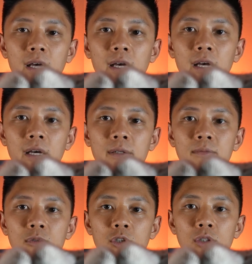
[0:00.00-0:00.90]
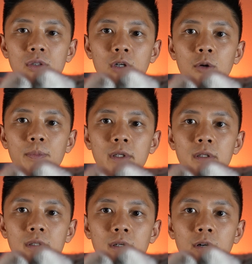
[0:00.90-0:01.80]
And just
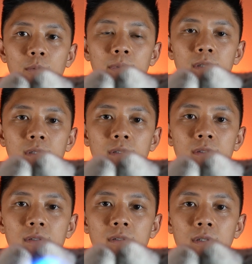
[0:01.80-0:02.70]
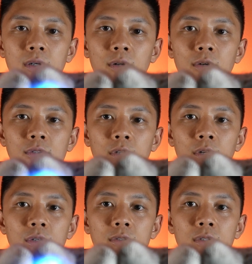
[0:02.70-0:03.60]
open, open, close,
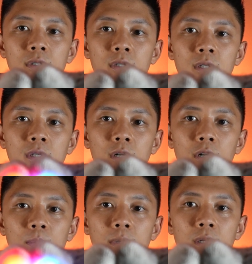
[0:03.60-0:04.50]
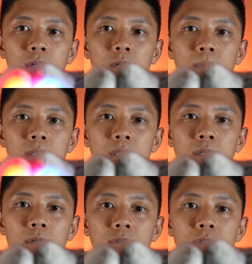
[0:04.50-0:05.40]
close, open, open,
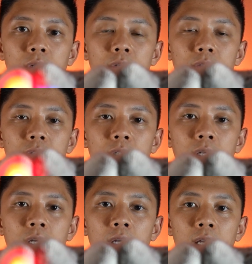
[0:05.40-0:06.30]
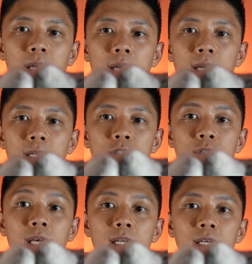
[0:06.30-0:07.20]
close, close. And to
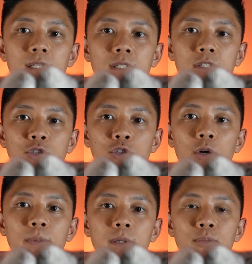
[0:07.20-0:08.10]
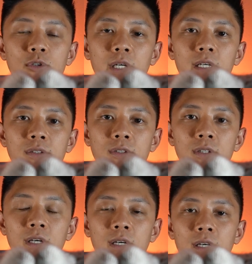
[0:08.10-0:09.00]
get it sharp and precise,
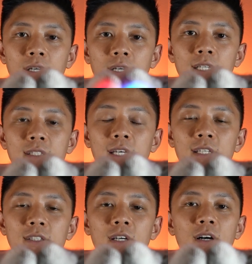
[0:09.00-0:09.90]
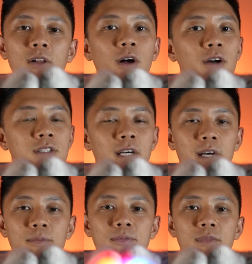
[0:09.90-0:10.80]
it takes a lot of
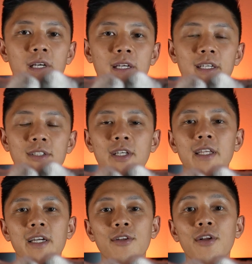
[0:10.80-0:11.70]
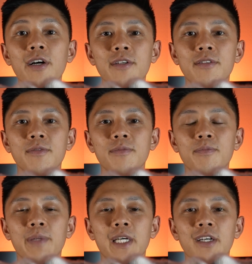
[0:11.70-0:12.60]
time. And I say that a lot
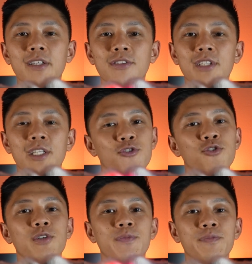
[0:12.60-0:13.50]
because it's true.